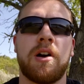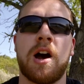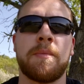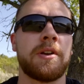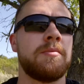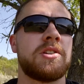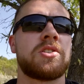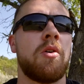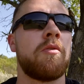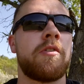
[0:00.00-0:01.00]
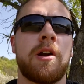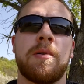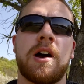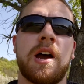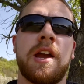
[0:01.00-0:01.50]
I'm going to be so far
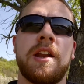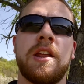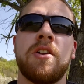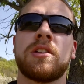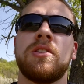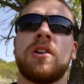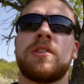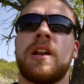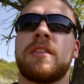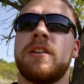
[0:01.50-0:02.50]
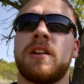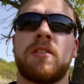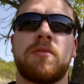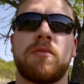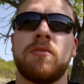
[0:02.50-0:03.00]
behind. And not that I think
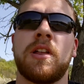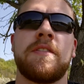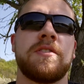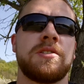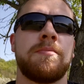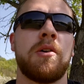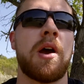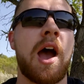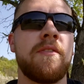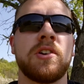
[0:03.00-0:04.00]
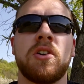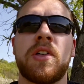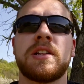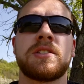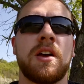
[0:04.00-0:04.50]
life is about having all
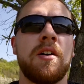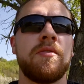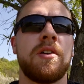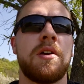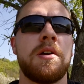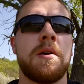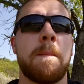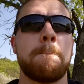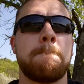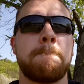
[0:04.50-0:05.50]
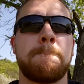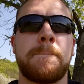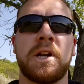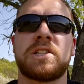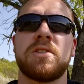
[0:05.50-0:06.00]
that stuff,
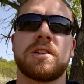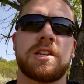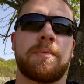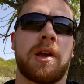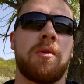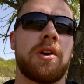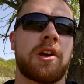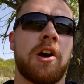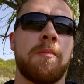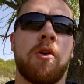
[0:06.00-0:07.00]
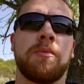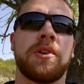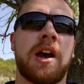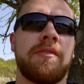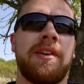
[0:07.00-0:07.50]
but it's not something I want to come home
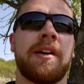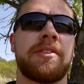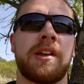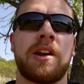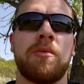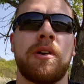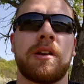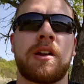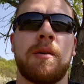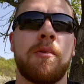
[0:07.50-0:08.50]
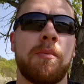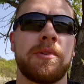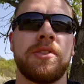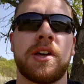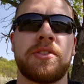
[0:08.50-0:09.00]
to have nothing. I don't want to come home
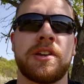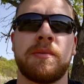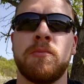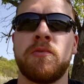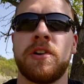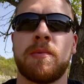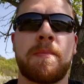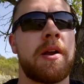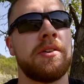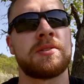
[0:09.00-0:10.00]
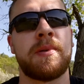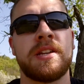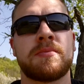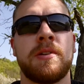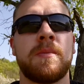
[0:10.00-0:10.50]
with nothing and move into my parents'
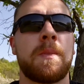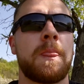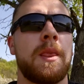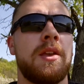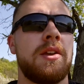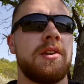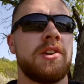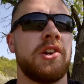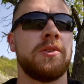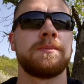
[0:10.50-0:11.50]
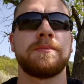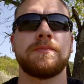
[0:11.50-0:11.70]
basement, The